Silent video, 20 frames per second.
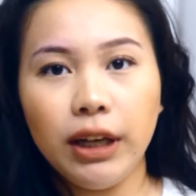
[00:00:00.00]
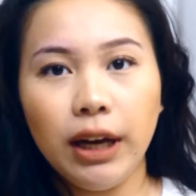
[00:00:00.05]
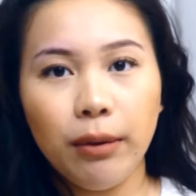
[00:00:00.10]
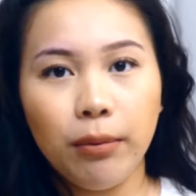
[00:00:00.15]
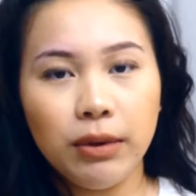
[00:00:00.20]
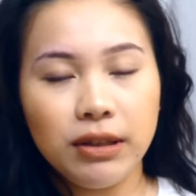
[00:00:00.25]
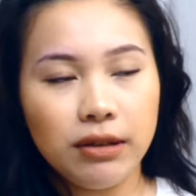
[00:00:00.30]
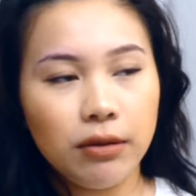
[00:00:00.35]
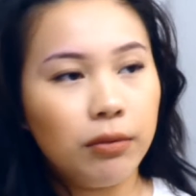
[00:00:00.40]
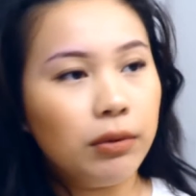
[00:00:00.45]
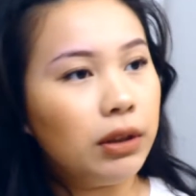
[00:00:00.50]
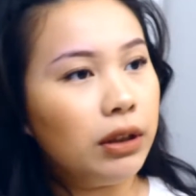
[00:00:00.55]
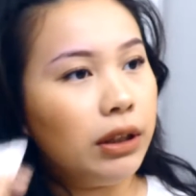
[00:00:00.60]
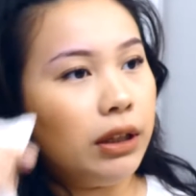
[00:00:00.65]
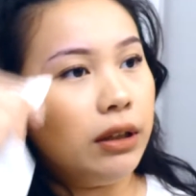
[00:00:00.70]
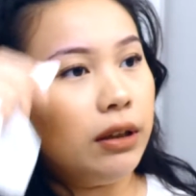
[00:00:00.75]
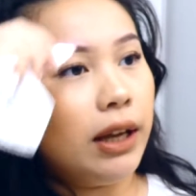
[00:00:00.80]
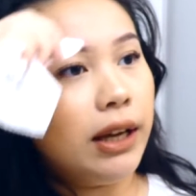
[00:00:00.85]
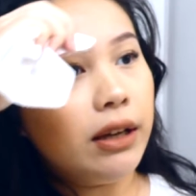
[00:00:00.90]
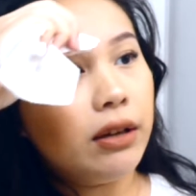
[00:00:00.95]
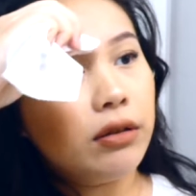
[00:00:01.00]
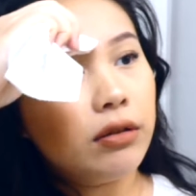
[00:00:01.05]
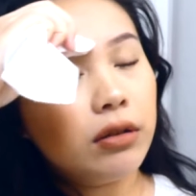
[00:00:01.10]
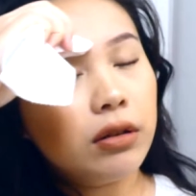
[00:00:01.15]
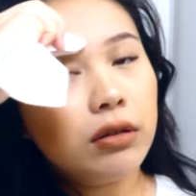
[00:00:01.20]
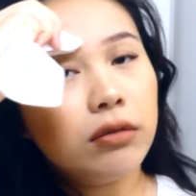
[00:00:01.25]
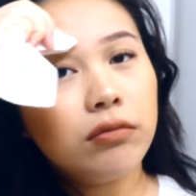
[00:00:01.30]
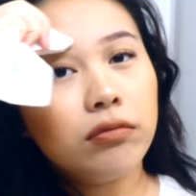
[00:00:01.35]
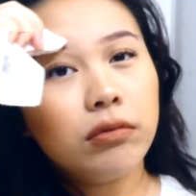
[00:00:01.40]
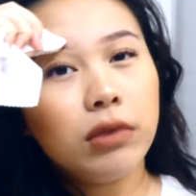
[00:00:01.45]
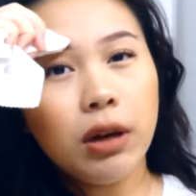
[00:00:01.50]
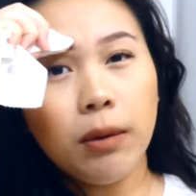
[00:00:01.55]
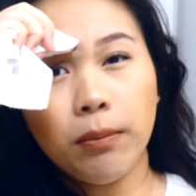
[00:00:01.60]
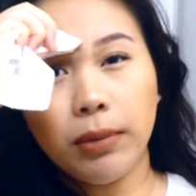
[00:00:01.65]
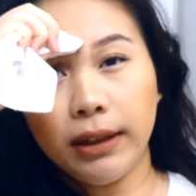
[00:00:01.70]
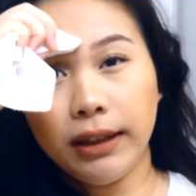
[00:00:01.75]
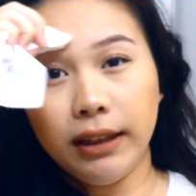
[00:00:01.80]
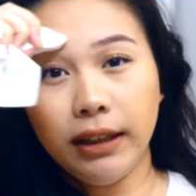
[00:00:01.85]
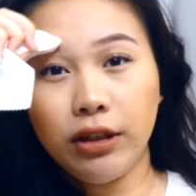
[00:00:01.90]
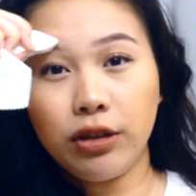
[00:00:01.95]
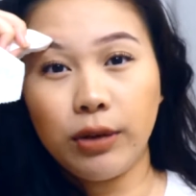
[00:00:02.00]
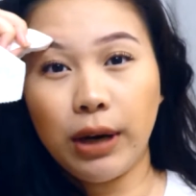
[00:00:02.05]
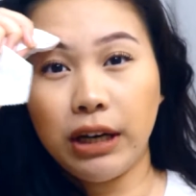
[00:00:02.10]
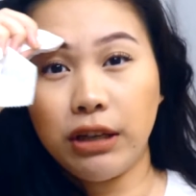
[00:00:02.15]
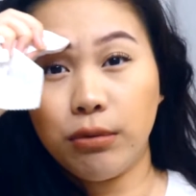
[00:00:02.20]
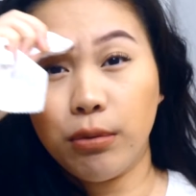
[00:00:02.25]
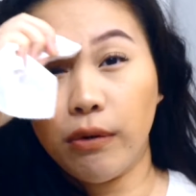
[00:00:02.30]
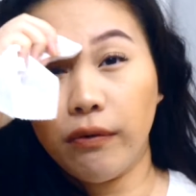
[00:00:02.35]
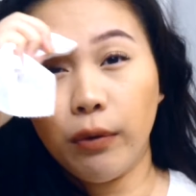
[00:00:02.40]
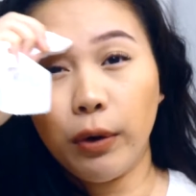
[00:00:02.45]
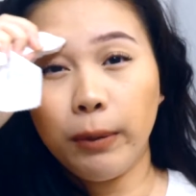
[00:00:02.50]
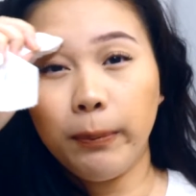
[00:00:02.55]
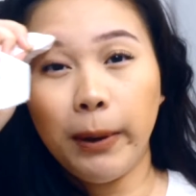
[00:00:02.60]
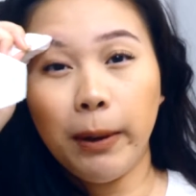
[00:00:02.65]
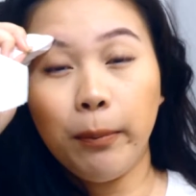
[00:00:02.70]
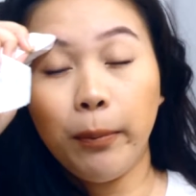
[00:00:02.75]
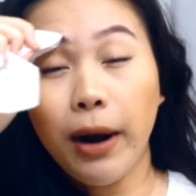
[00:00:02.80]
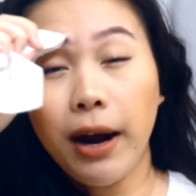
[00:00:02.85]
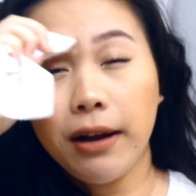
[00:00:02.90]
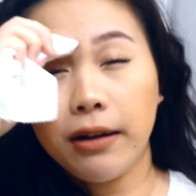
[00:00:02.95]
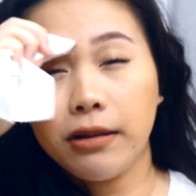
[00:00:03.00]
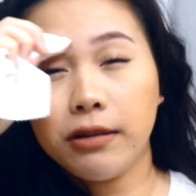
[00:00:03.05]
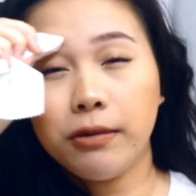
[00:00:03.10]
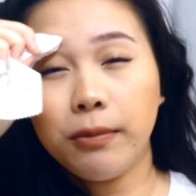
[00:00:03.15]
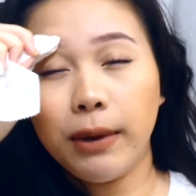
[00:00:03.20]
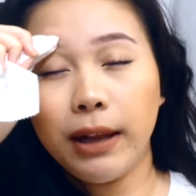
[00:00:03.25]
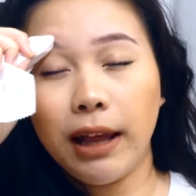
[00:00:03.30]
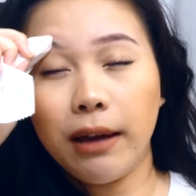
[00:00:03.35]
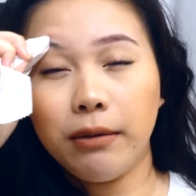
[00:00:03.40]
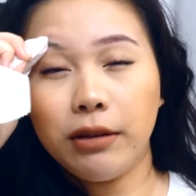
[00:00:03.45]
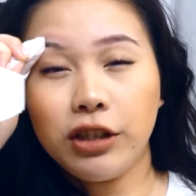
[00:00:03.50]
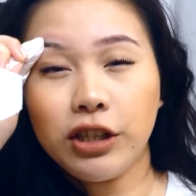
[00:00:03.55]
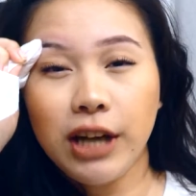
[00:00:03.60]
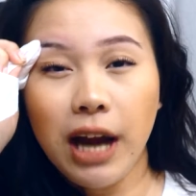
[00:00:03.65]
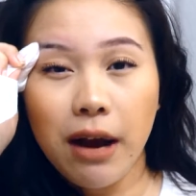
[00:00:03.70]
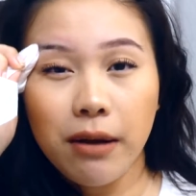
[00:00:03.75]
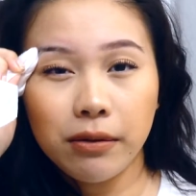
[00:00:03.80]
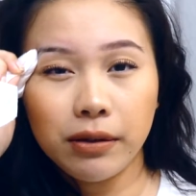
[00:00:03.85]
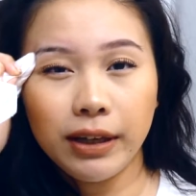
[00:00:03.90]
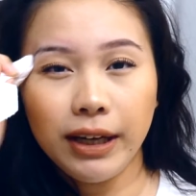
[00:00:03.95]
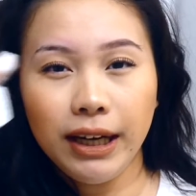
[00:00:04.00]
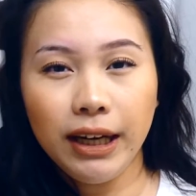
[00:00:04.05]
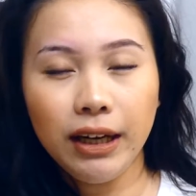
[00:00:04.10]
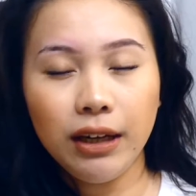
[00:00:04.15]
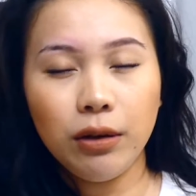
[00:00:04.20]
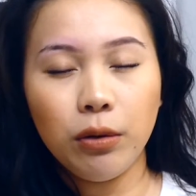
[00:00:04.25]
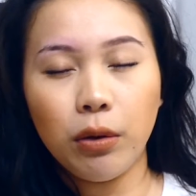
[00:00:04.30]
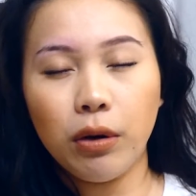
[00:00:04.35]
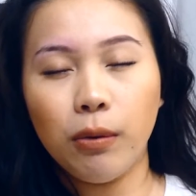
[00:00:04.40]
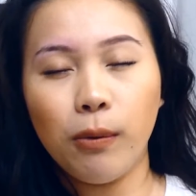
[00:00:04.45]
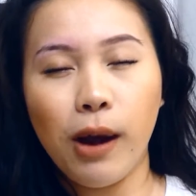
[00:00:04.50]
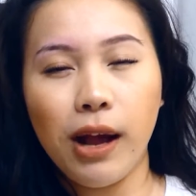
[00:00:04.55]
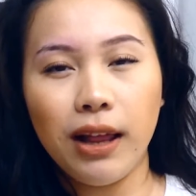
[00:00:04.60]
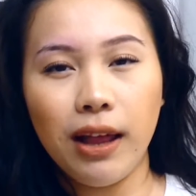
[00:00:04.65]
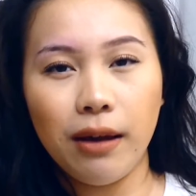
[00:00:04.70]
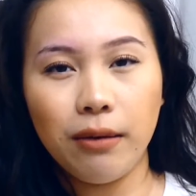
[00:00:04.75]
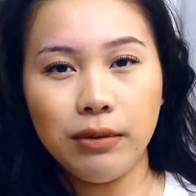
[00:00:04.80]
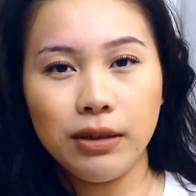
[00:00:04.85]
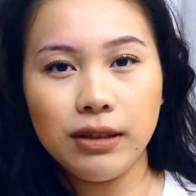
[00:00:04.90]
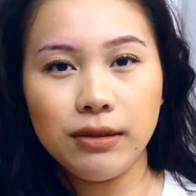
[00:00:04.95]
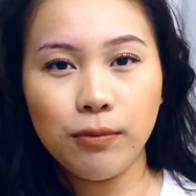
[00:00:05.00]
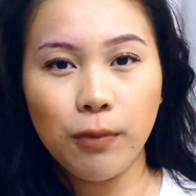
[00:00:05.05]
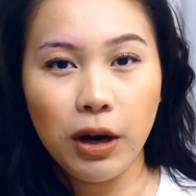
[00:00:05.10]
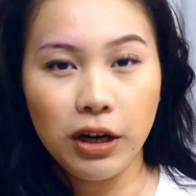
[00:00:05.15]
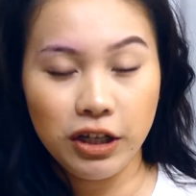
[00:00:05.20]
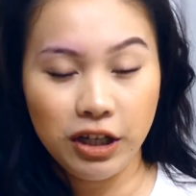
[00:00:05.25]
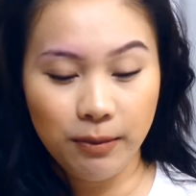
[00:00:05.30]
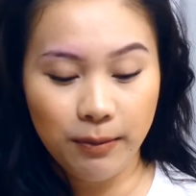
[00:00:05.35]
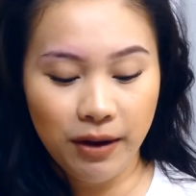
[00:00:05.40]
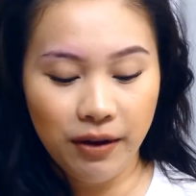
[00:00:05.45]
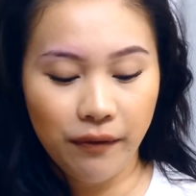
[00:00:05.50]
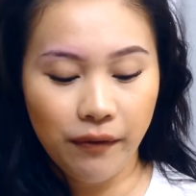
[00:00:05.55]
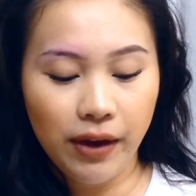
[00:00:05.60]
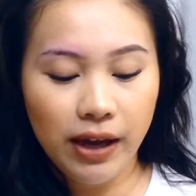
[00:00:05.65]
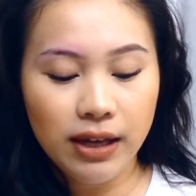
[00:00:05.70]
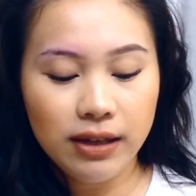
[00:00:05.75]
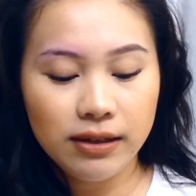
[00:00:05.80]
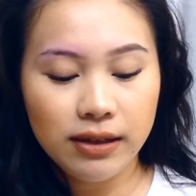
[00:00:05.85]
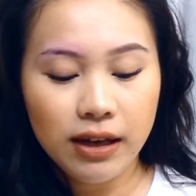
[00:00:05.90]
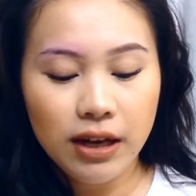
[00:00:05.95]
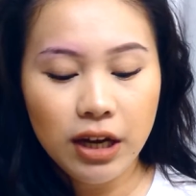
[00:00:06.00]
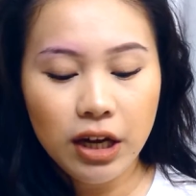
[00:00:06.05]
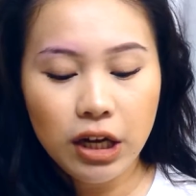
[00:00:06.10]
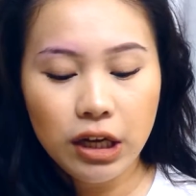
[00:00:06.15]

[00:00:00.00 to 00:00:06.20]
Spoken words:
I wasn't really like completely trying to avoid my brows while I was showering or while I was washing my face,